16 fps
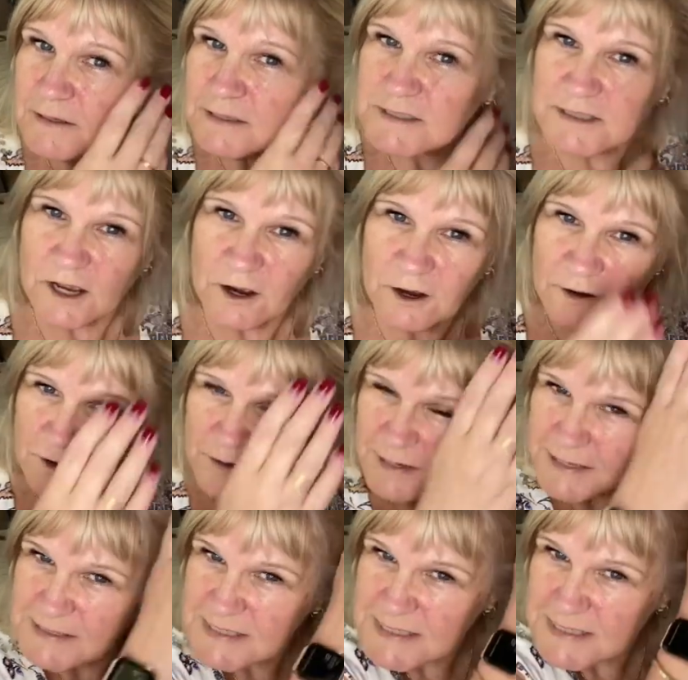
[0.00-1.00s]
So
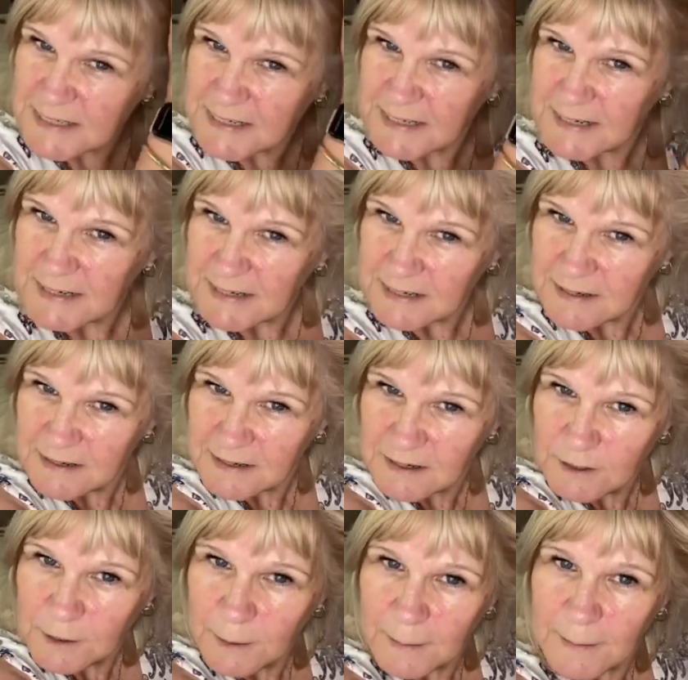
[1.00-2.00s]
let's see
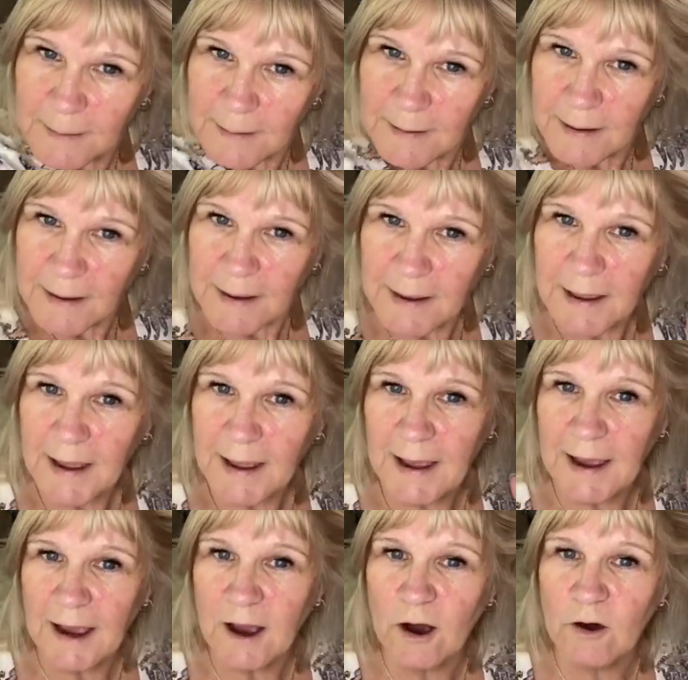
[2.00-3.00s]

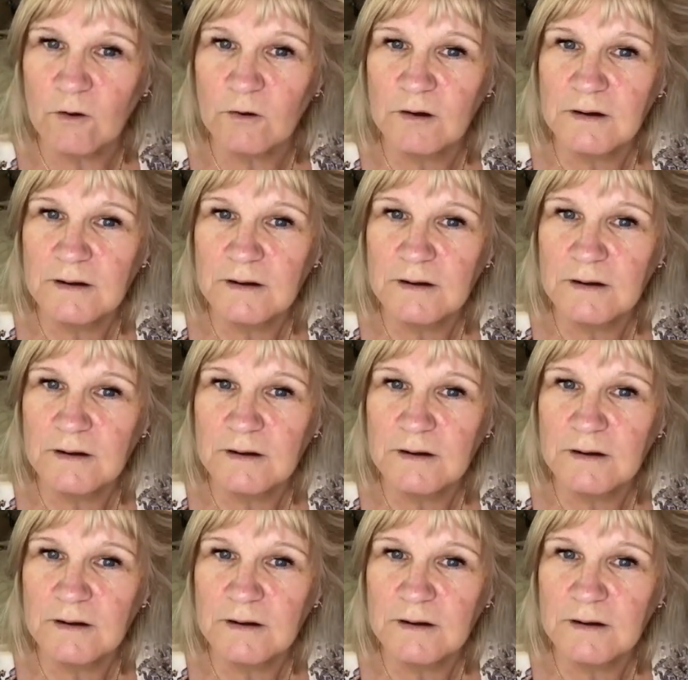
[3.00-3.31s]
how